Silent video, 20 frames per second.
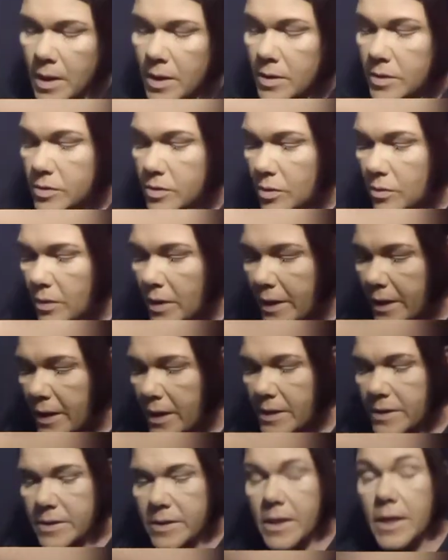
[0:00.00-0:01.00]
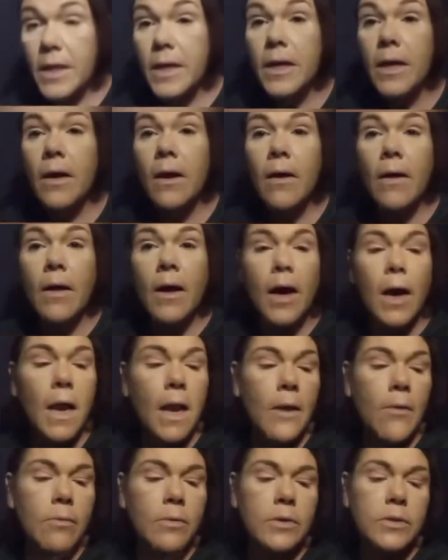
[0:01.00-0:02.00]
So like I said,
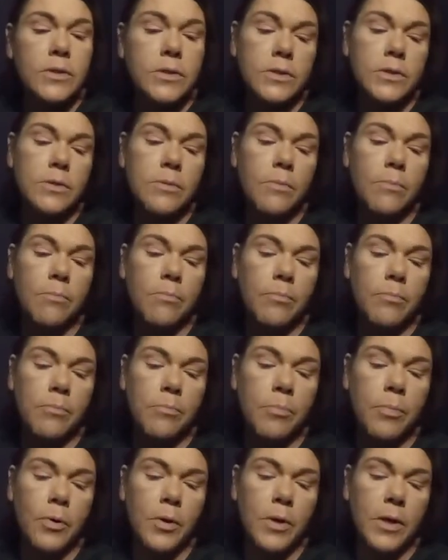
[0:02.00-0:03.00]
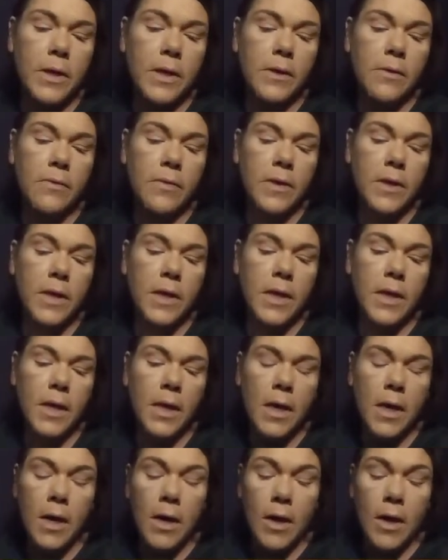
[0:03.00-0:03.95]
I was putting the